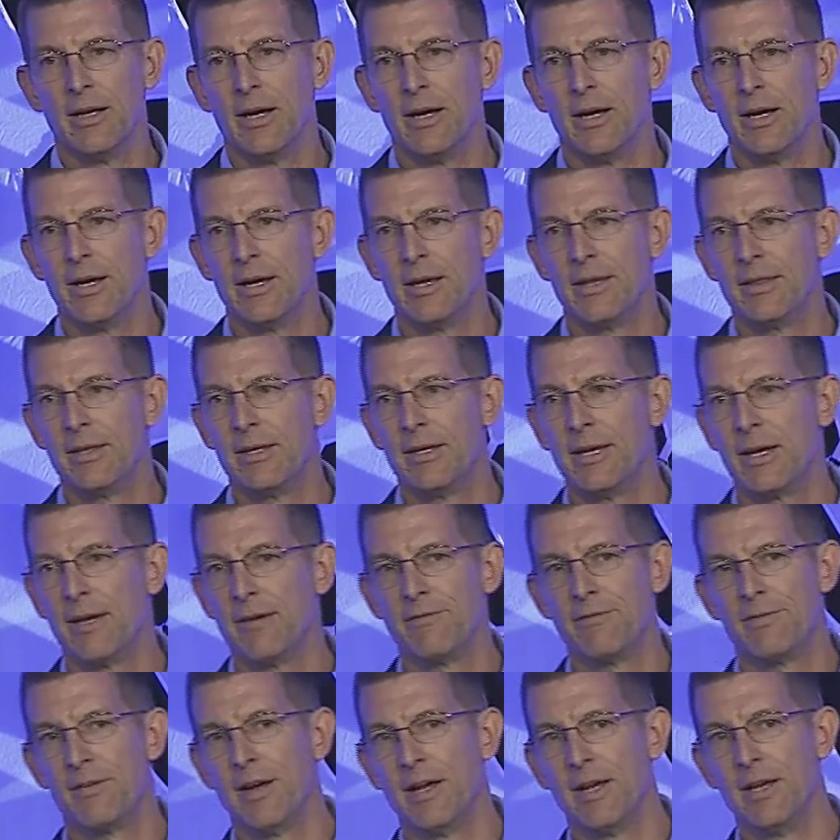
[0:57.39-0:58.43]
I think I
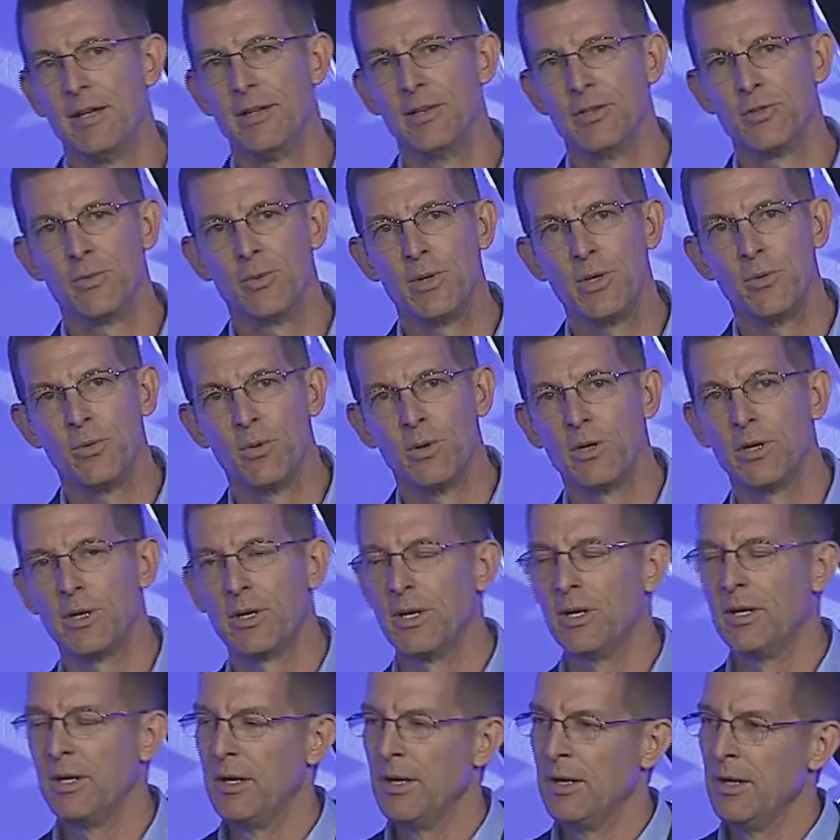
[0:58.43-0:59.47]
find as we
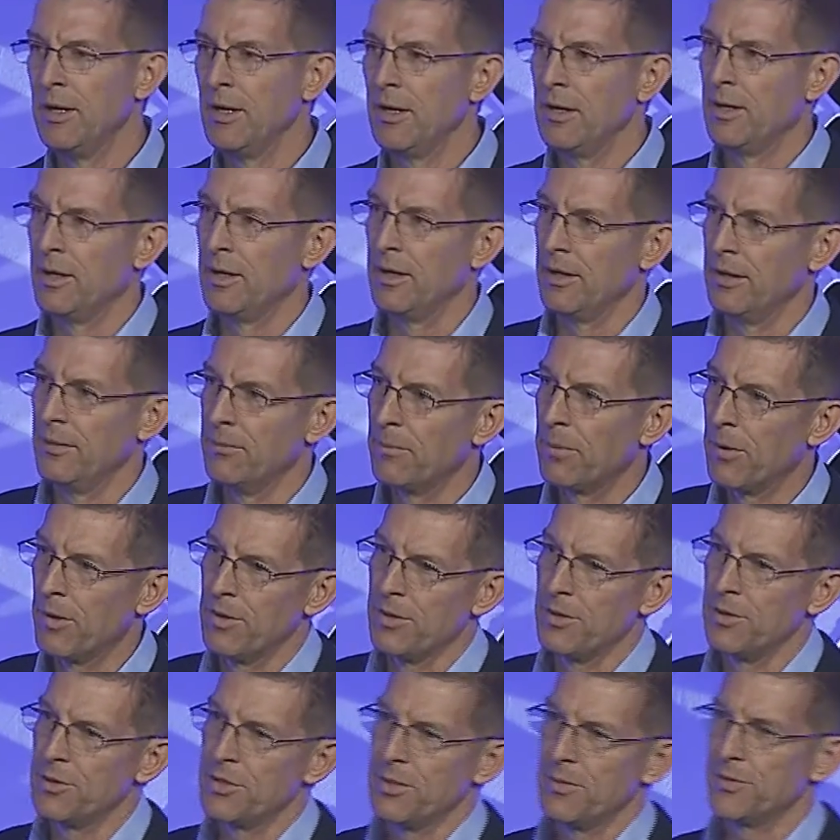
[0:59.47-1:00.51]
work on
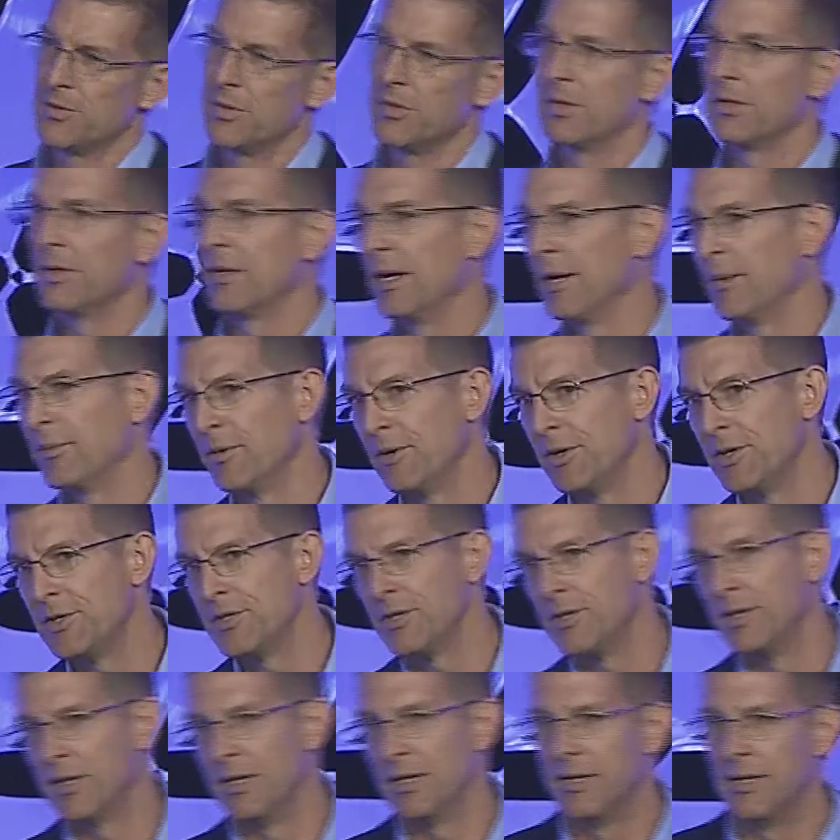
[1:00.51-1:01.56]
partnerships and
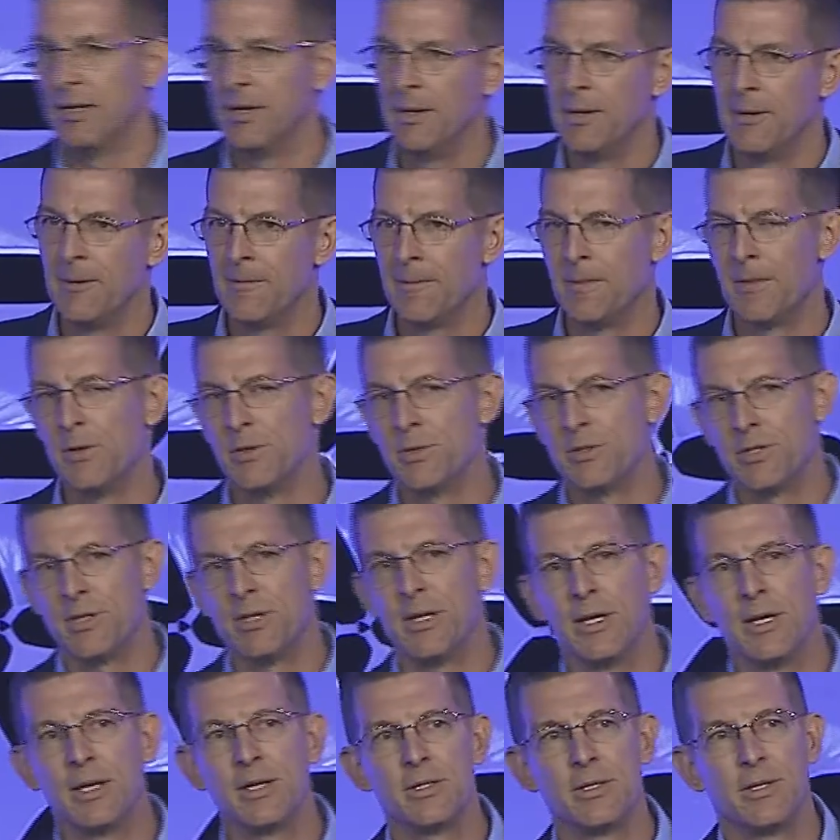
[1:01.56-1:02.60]
collaboration that there's
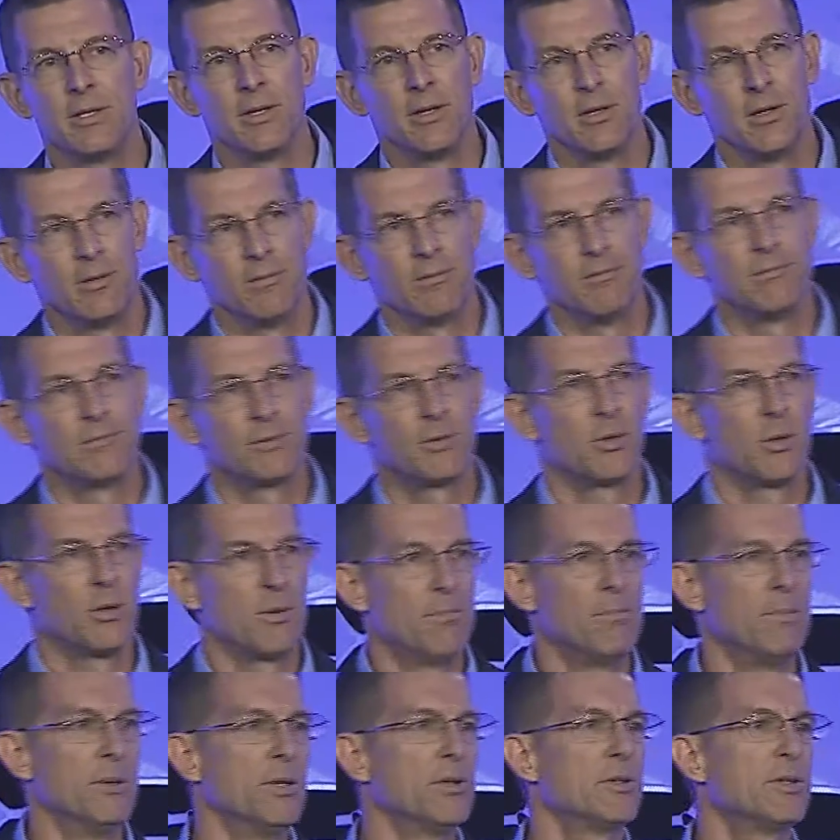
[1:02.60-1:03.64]
things that are sort
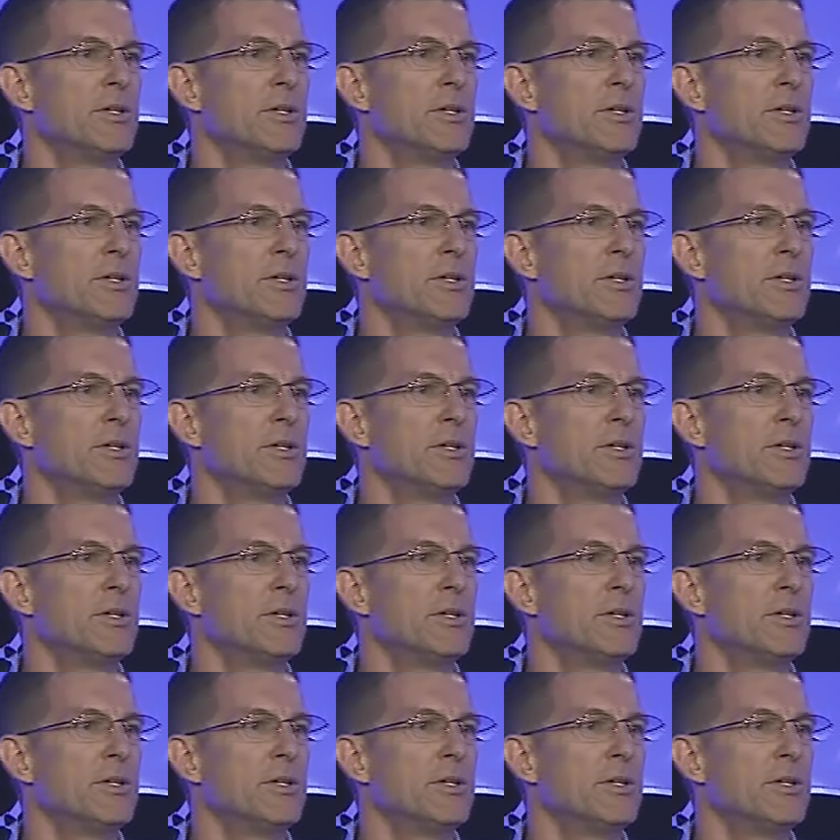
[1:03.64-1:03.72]
of built